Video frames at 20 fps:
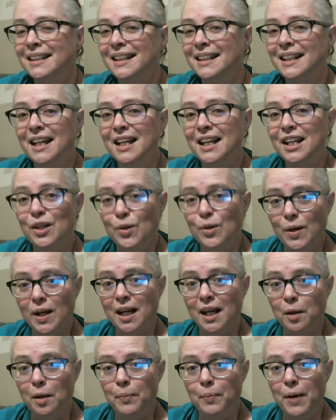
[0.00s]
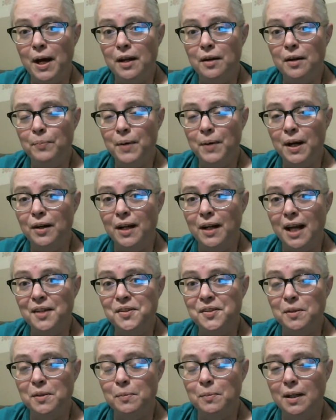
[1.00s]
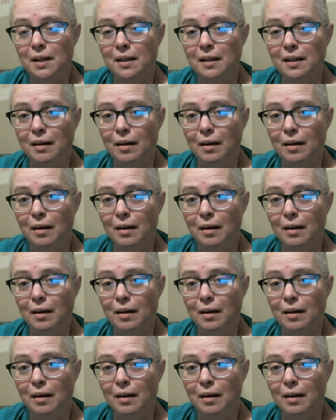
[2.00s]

you can get a better guesstimate,